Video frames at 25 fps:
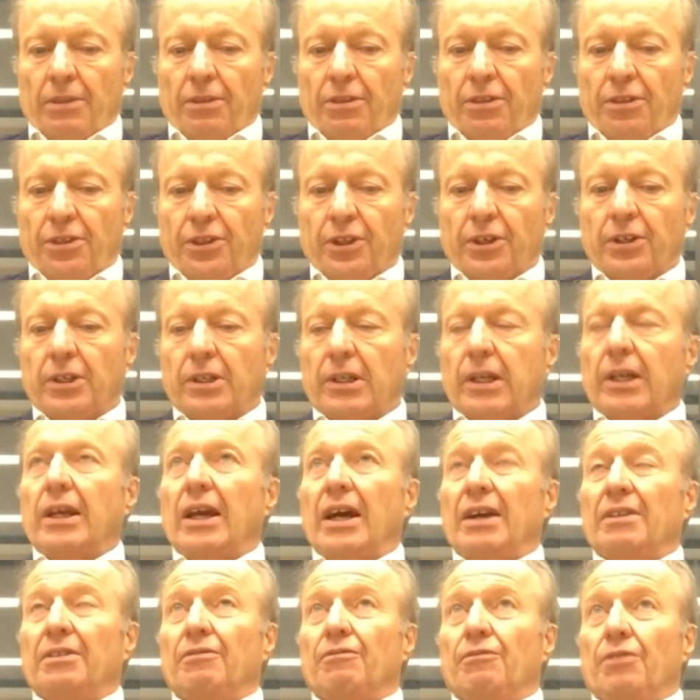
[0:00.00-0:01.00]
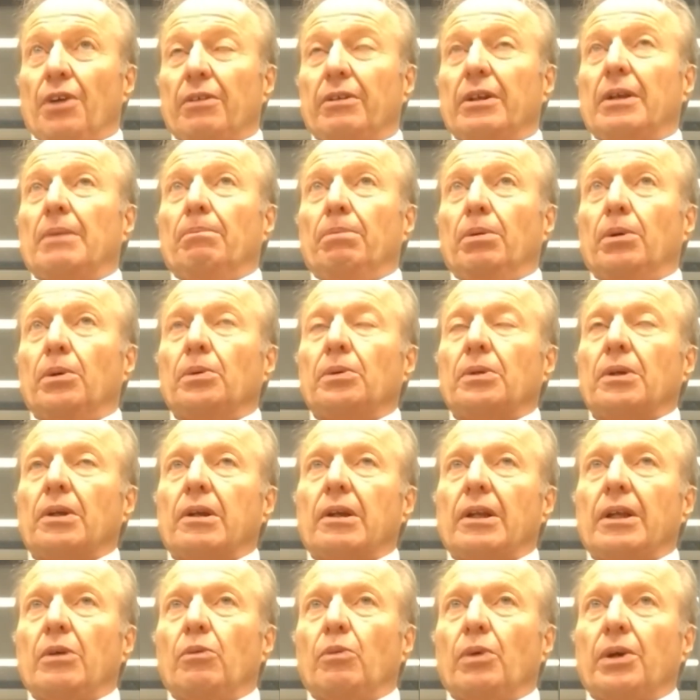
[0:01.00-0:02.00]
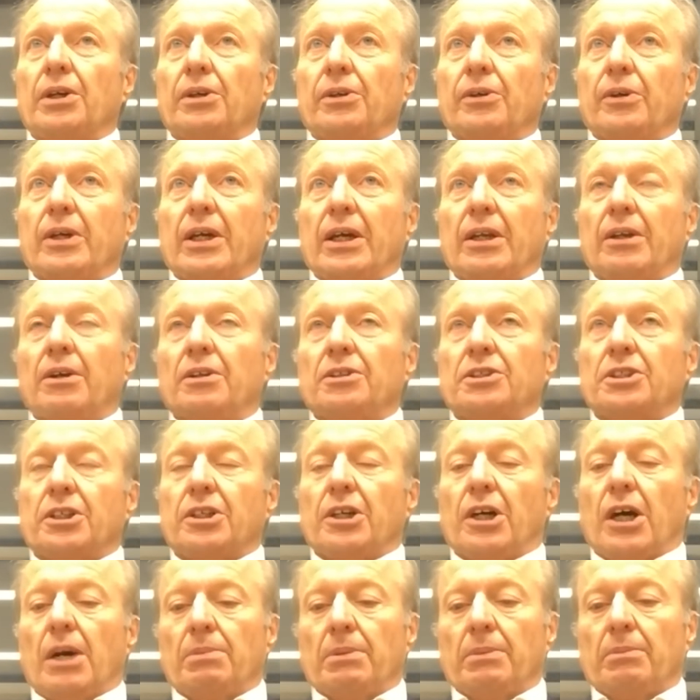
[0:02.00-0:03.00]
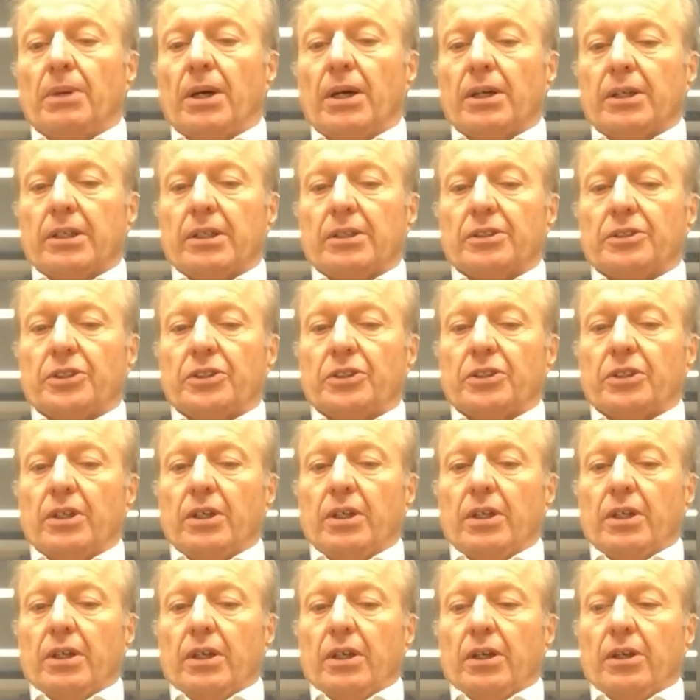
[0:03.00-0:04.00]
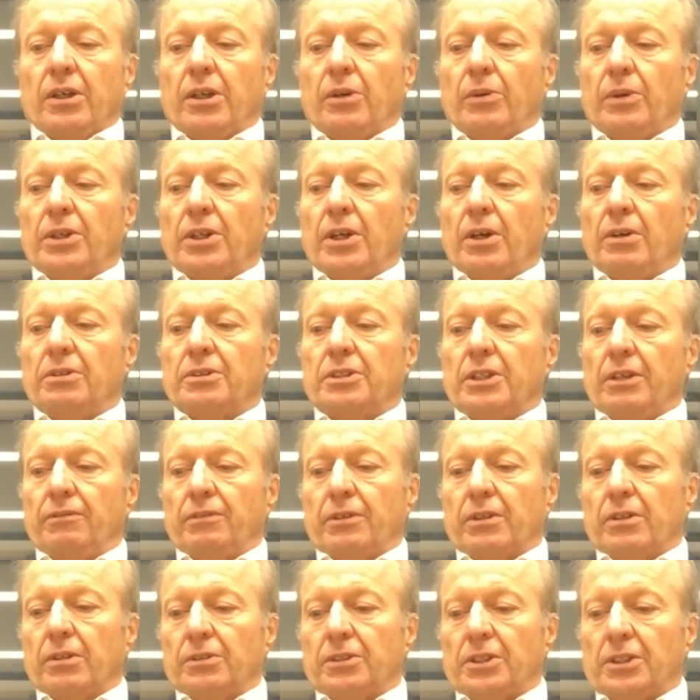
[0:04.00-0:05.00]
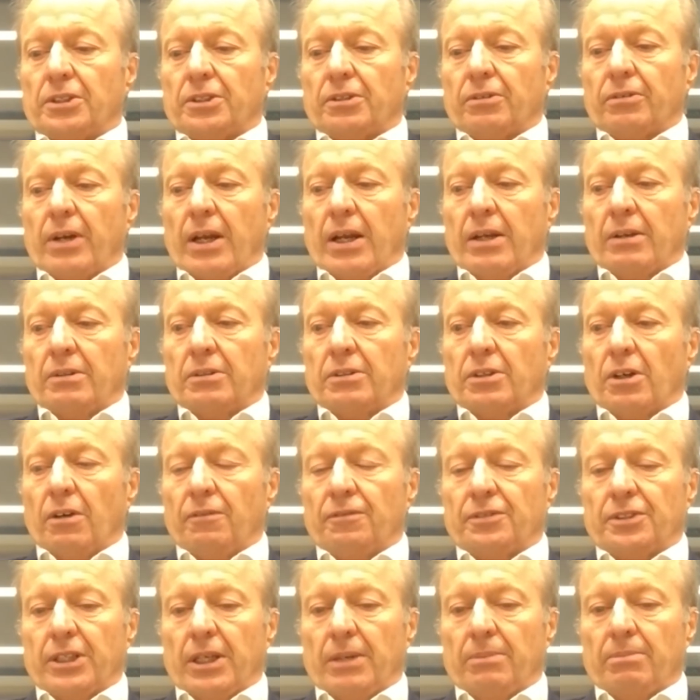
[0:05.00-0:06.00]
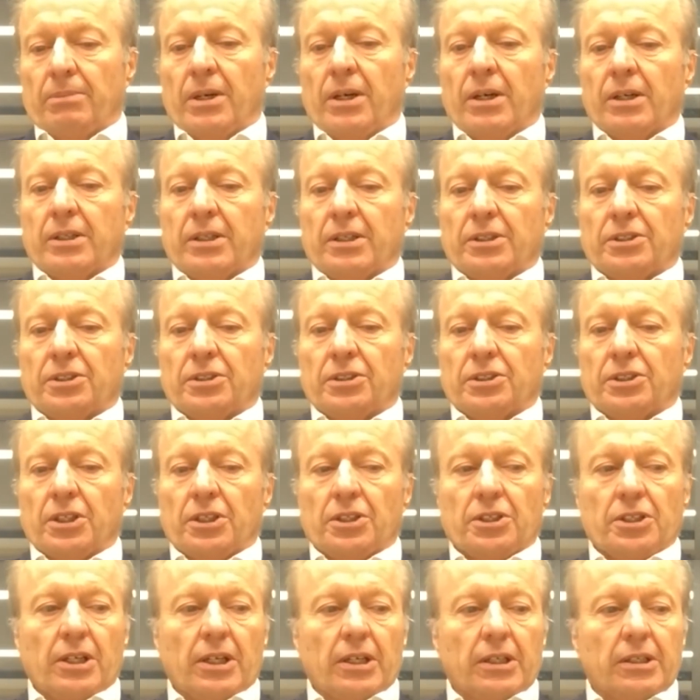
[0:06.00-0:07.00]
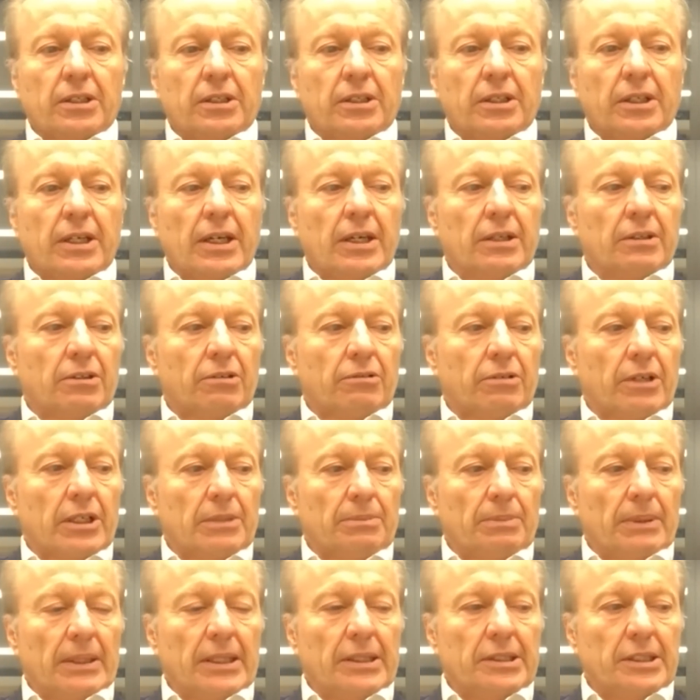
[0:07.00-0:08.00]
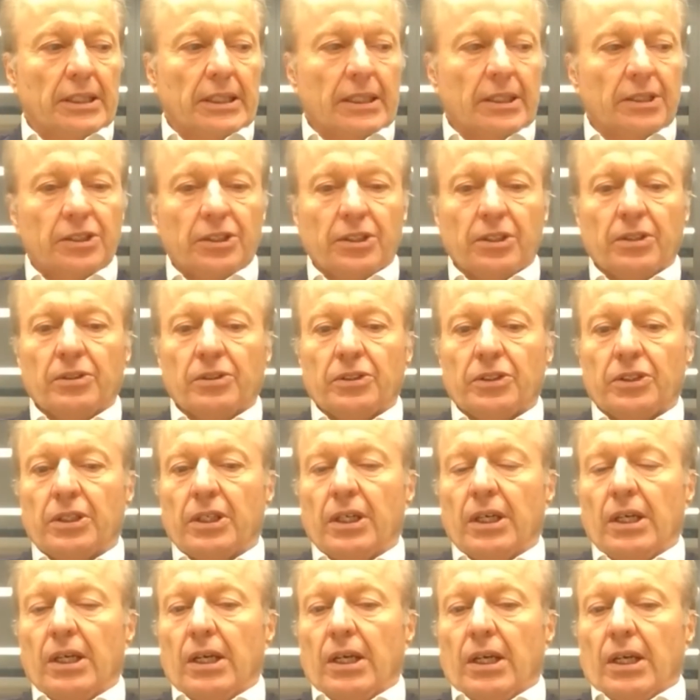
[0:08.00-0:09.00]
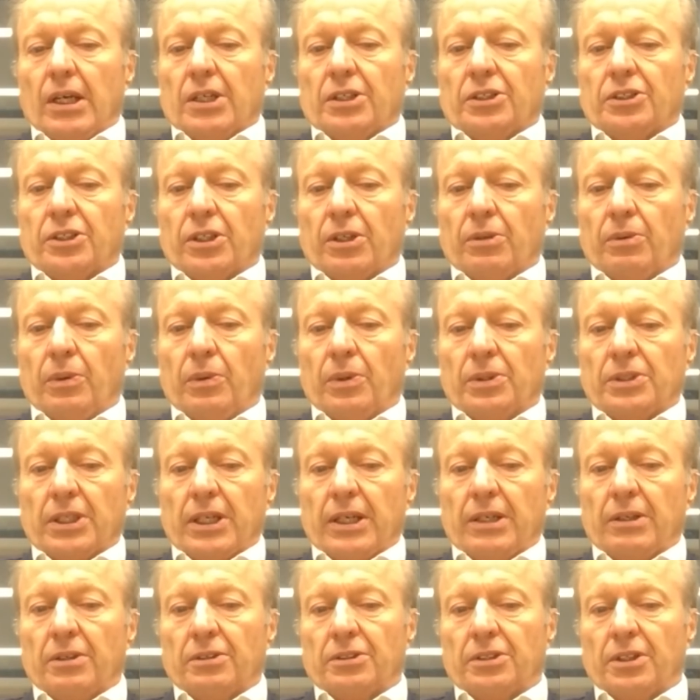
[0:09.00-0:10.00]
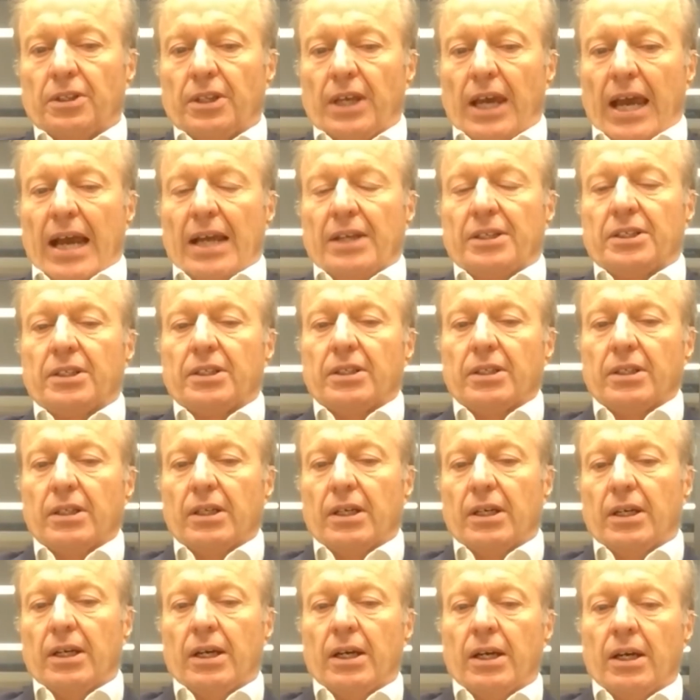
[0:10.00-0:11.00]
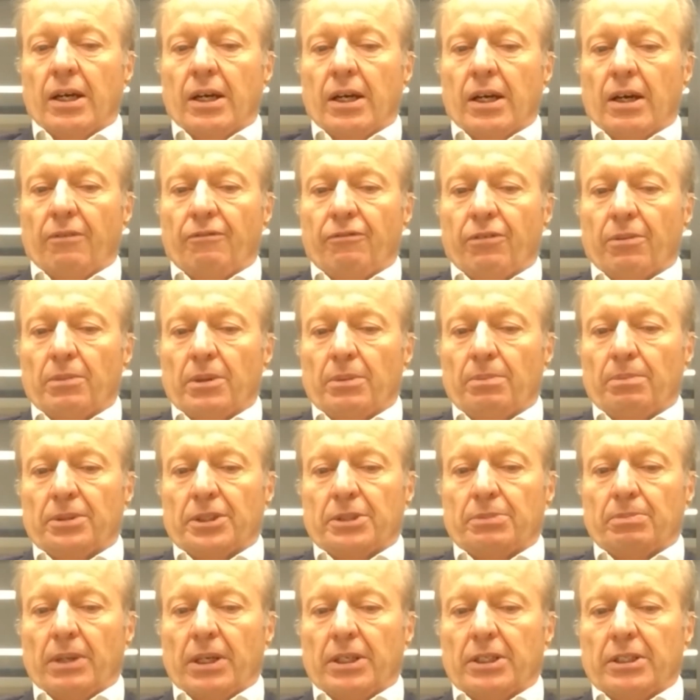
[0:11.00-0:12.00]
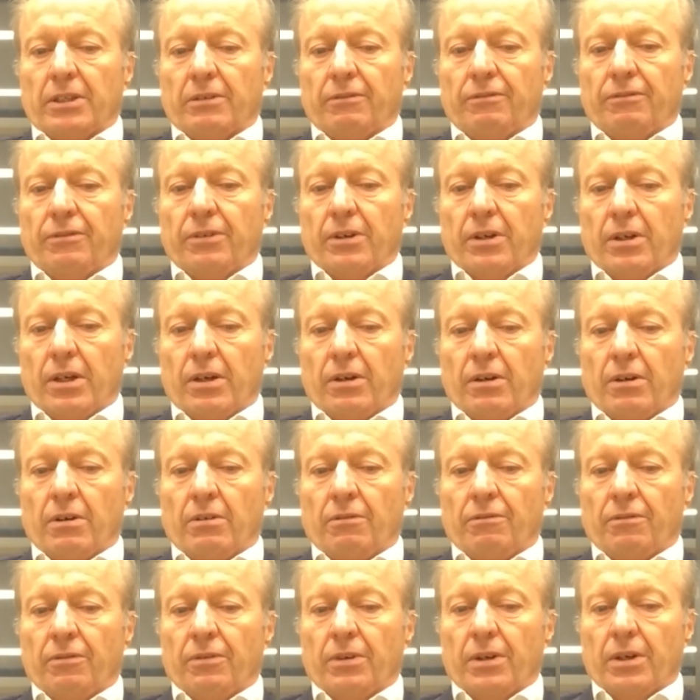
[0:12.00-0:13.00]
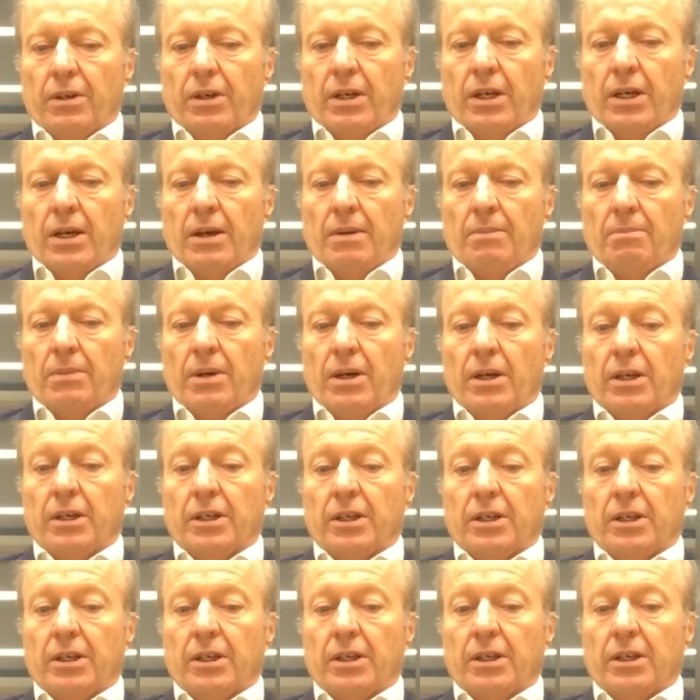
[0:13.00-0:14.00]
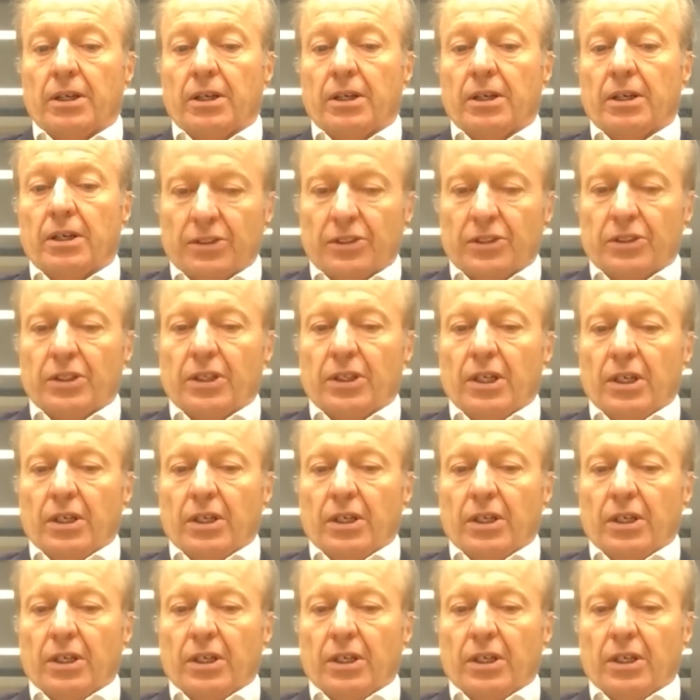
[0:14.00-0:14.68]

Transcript: thirdly, and very importantly, we're going to get on to carbon markets. We know the difficulties around offset markets and such like, and again, credibility issues. So we want to get onto that from the perspective of market regulators